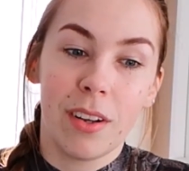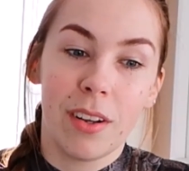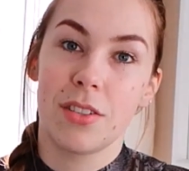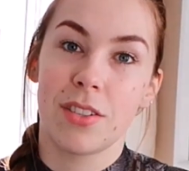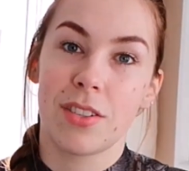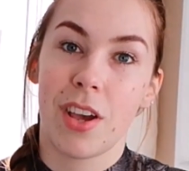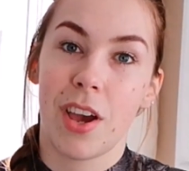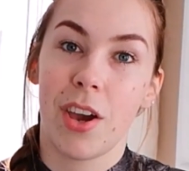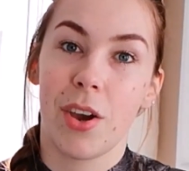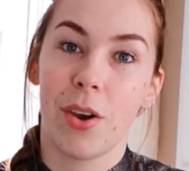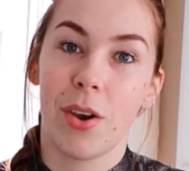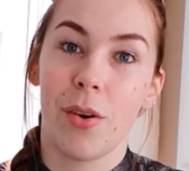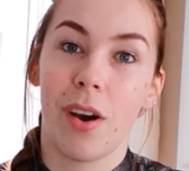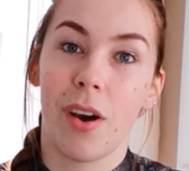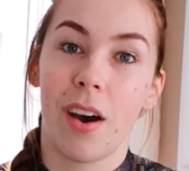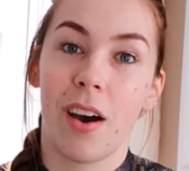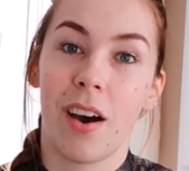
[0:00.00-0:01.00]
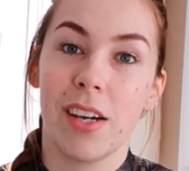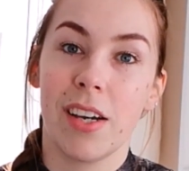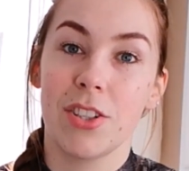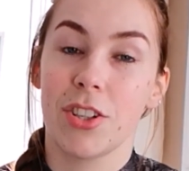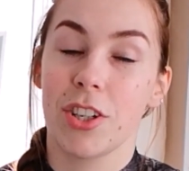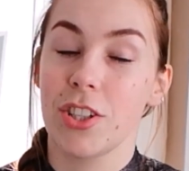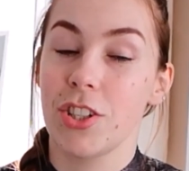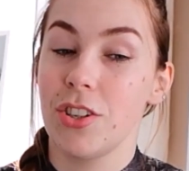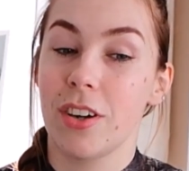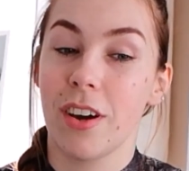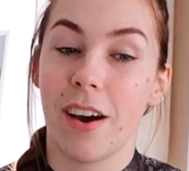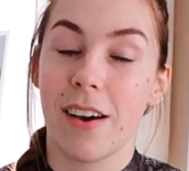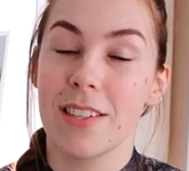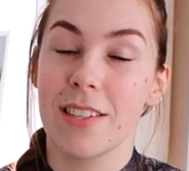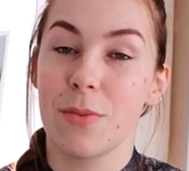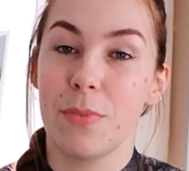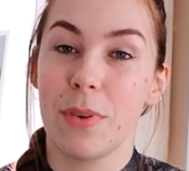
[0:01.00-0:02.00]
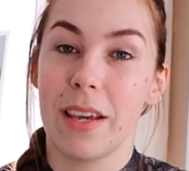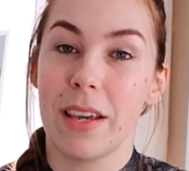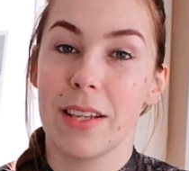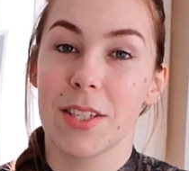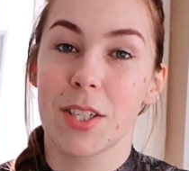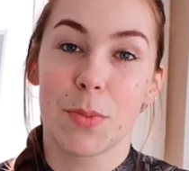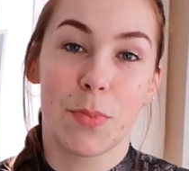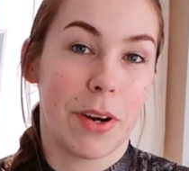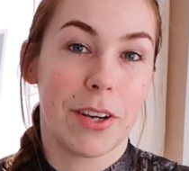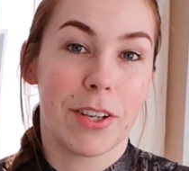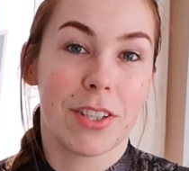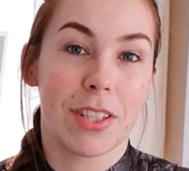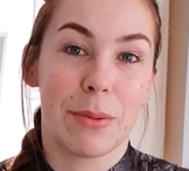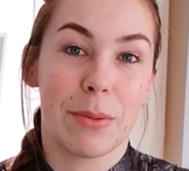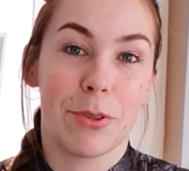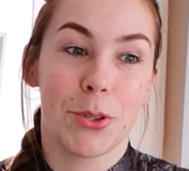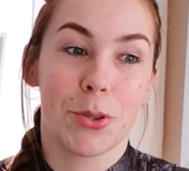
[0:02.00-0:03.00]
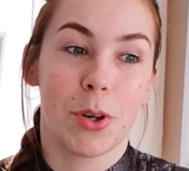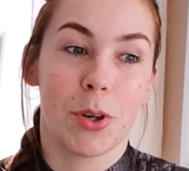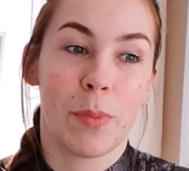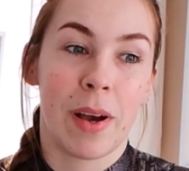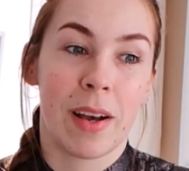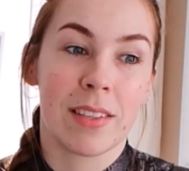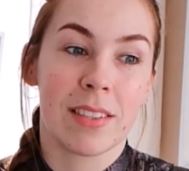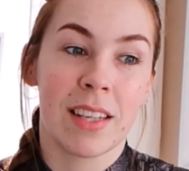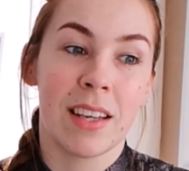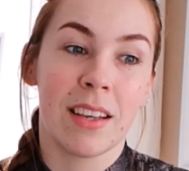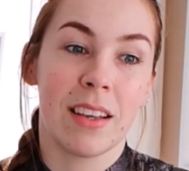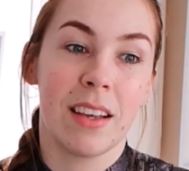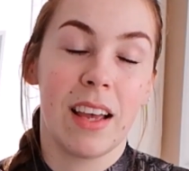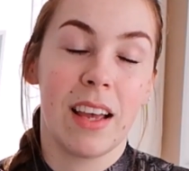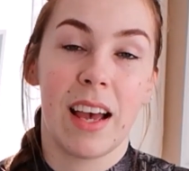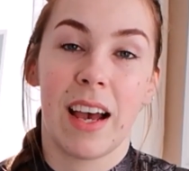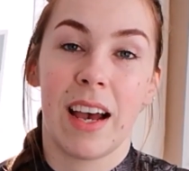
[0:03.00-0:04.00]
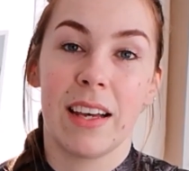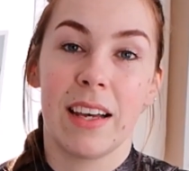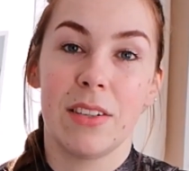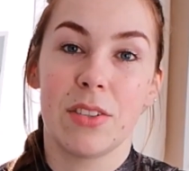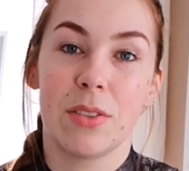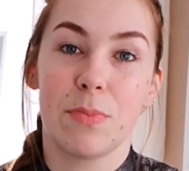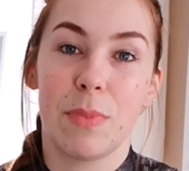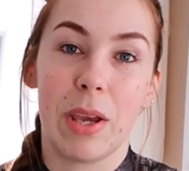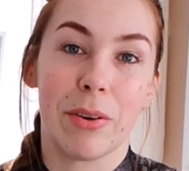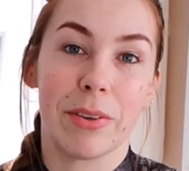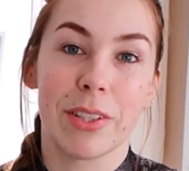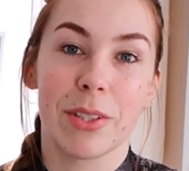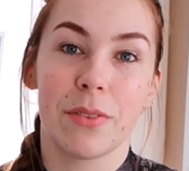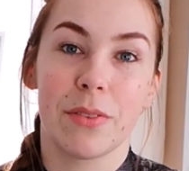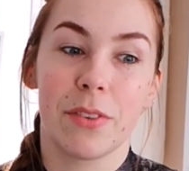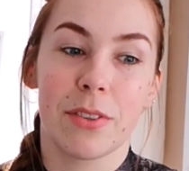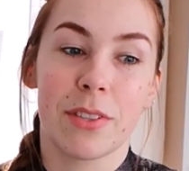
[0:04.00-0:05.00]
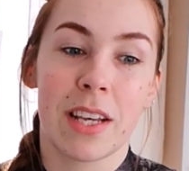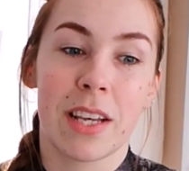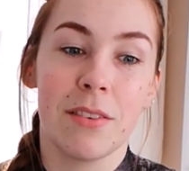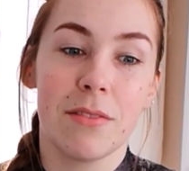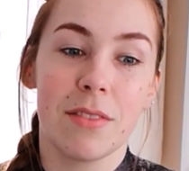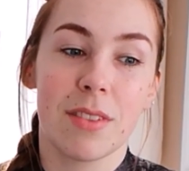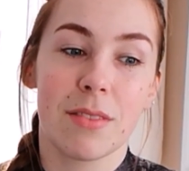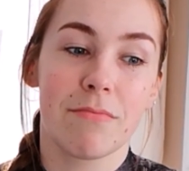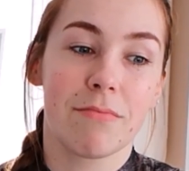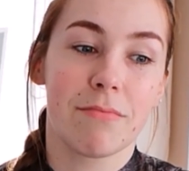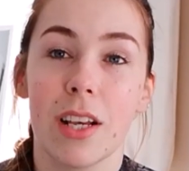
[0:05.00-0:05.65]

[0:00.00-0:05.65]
So I trust you guys to be spiritually mature about it and be honest with yourselves.